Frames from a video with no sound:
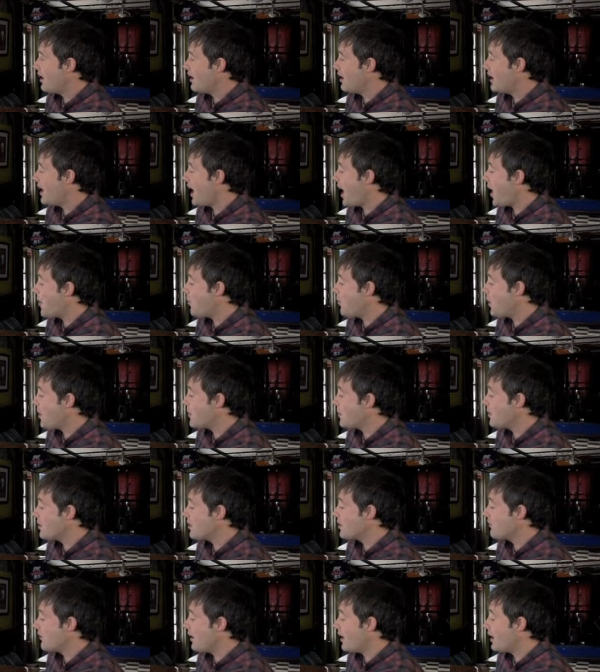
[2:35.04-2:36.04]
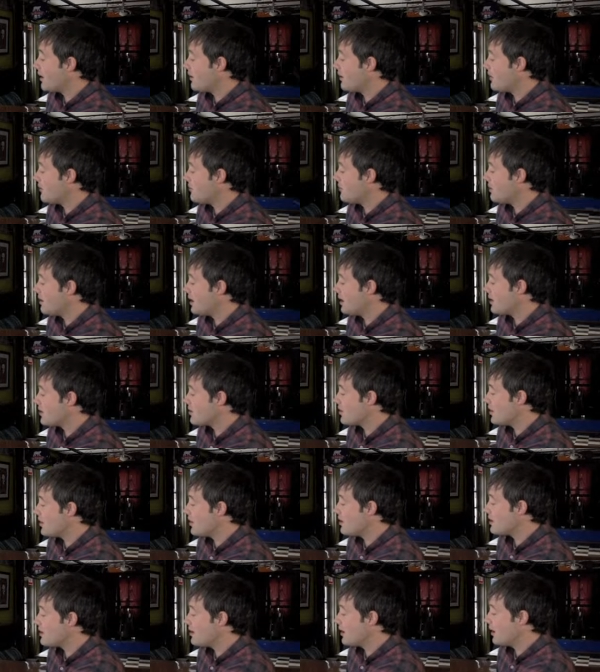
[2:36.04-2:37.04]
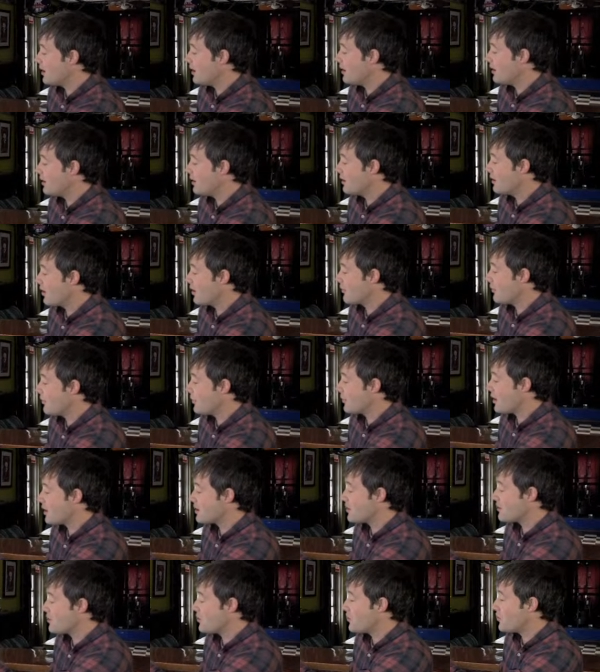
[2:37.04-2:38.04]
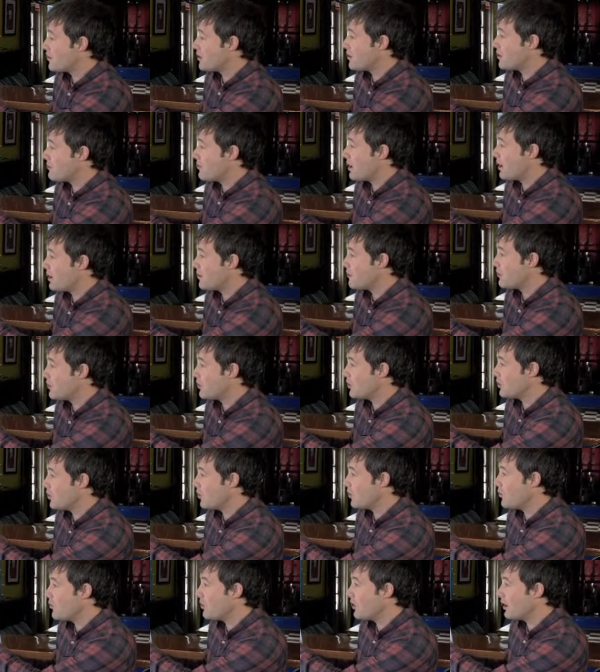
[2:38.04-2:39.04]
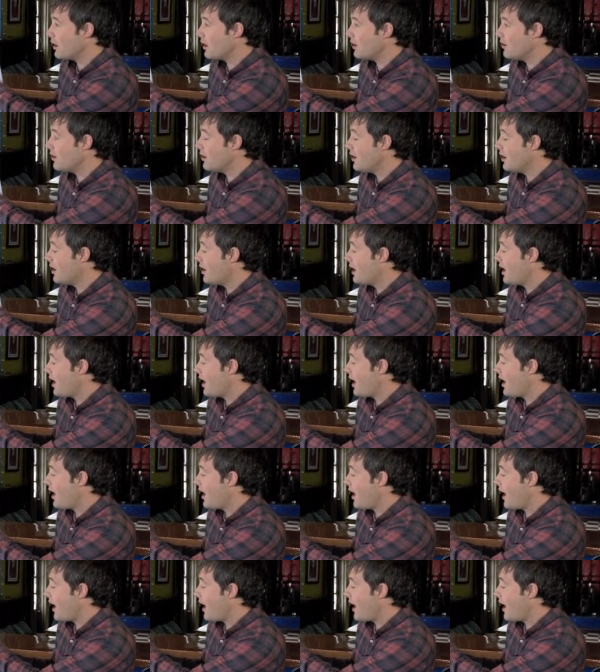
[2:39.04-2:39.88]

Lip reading: Yeah, and we wouldn't have argued with the engineer saying throw that stone in the bin and put a new one in.